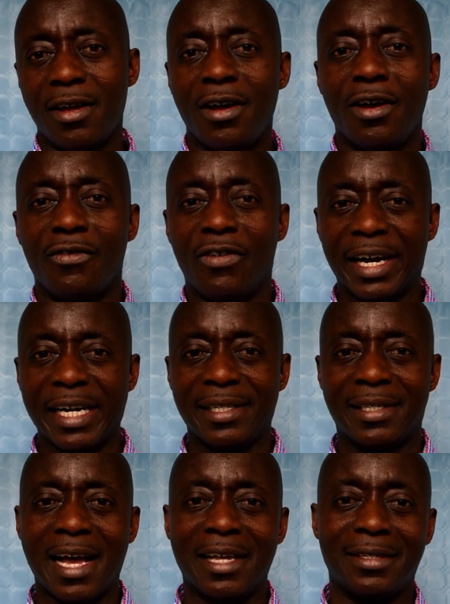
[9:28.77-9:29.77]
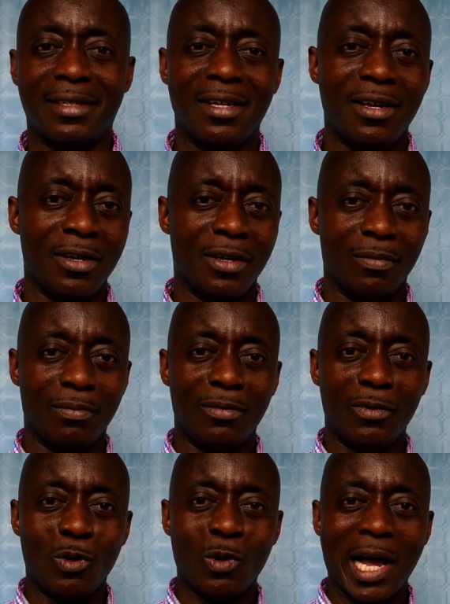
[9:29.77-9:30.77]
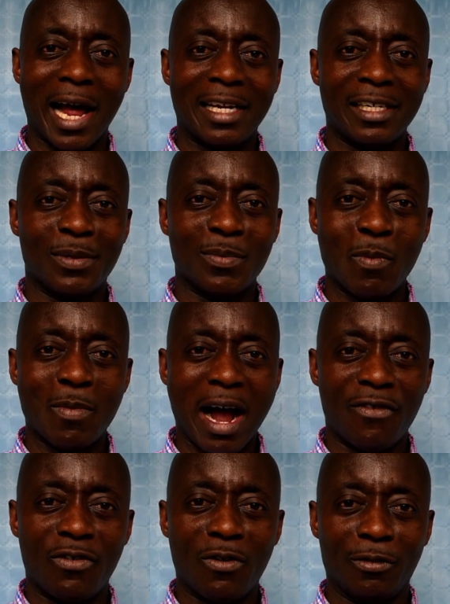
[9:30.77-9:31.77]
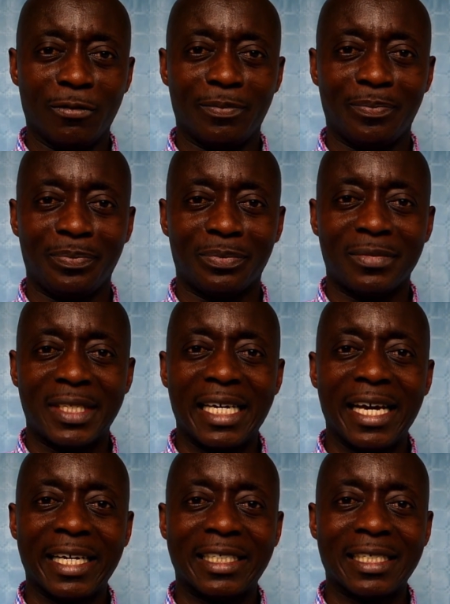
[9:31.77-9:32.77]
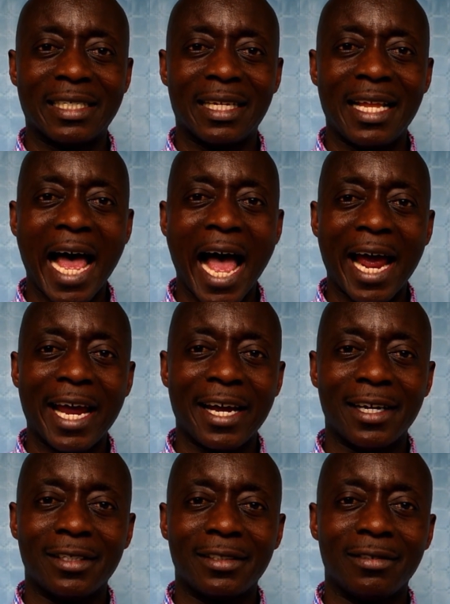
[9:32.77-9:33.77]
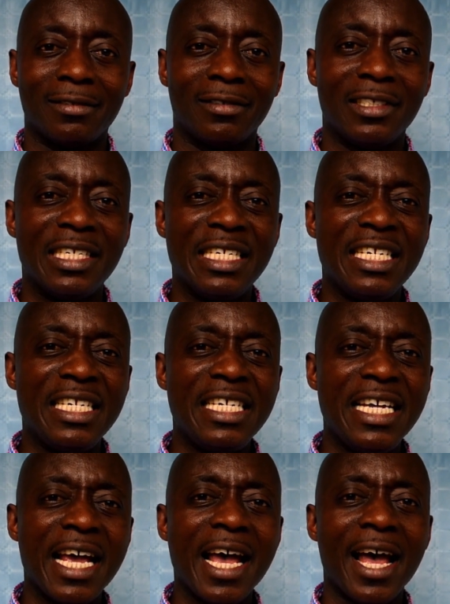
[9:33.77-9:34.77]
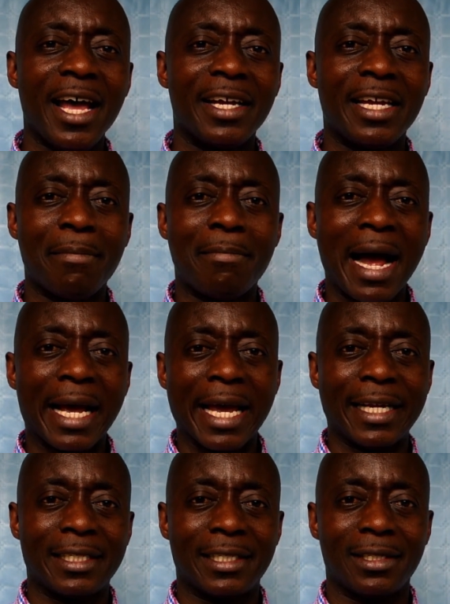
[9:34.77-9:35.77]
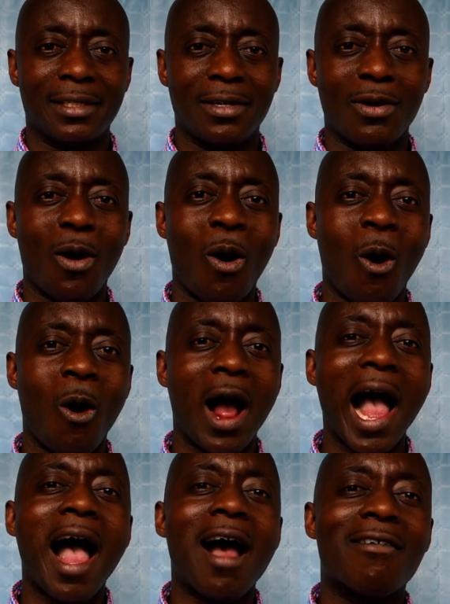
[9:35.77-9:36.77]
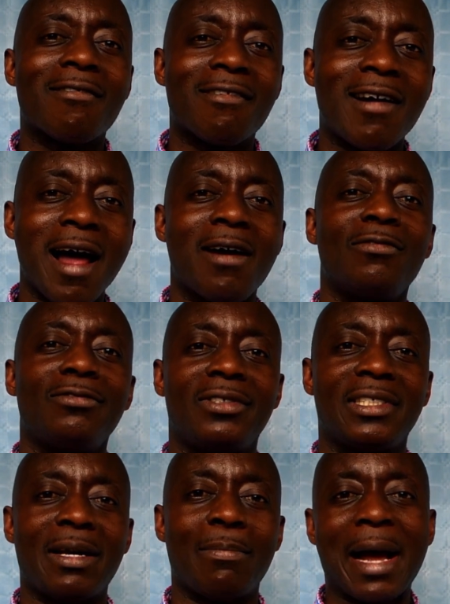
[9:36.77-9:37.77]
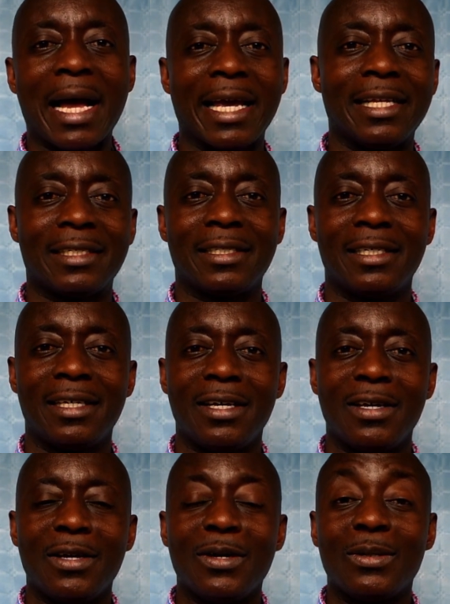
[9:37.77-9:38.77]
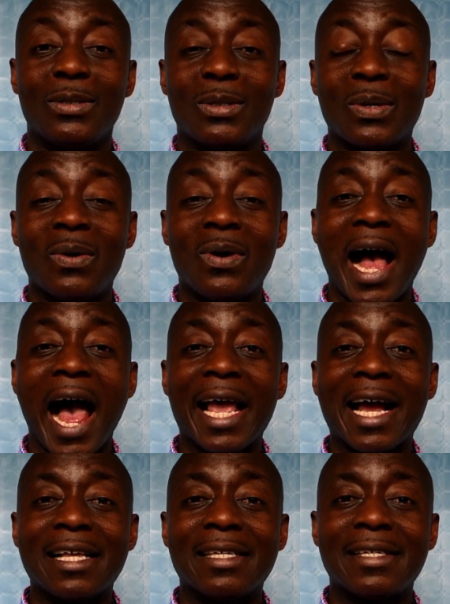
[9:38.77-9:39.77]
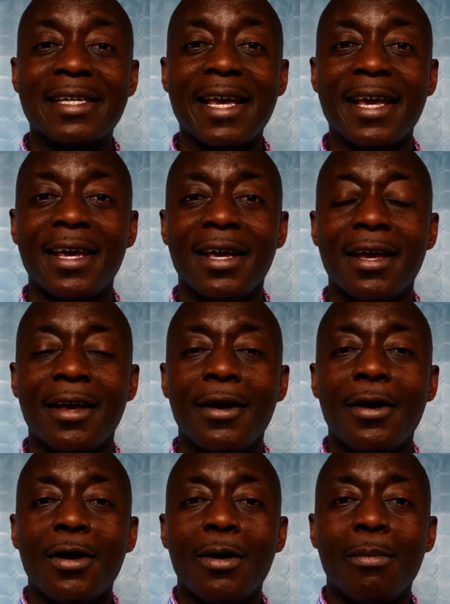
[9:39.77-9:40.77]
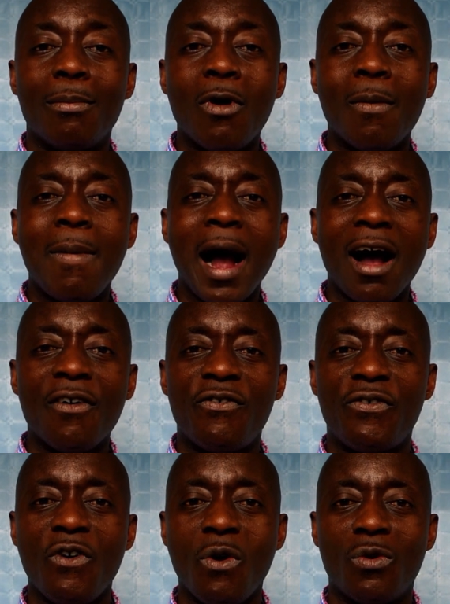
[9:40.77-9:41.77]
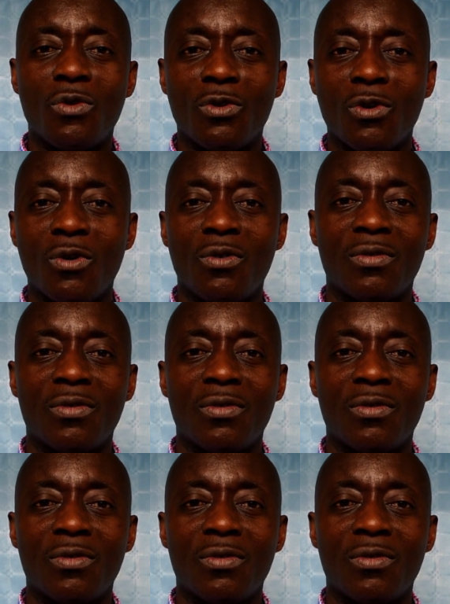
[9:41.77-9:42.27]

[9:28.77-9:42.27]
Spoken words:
For instance, look at this mobile phone. It is lying near the bucket or around the bucket. So I can say mobile phone no